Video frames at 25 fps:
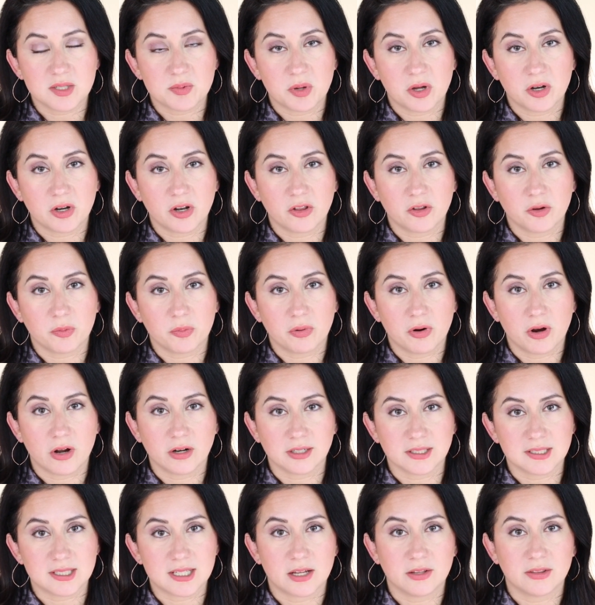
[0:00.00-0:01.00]
about other
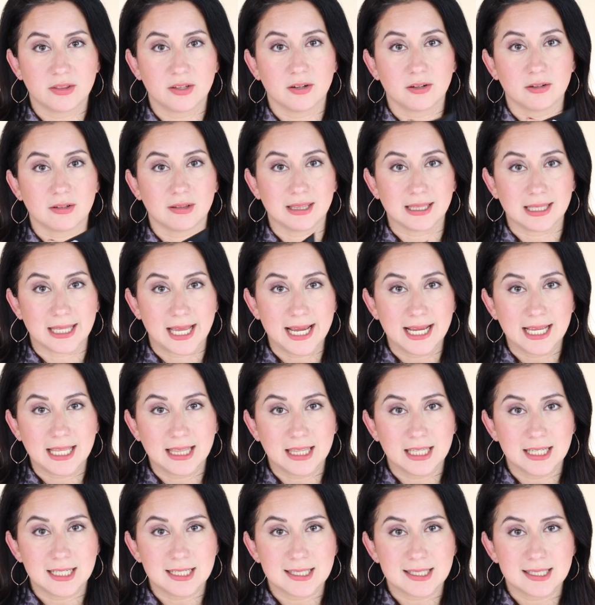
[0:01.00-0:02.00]
products out there like
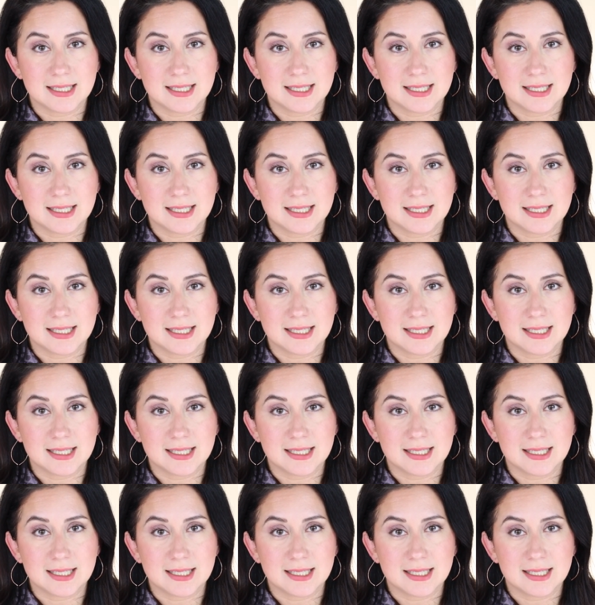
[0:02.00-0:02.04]
this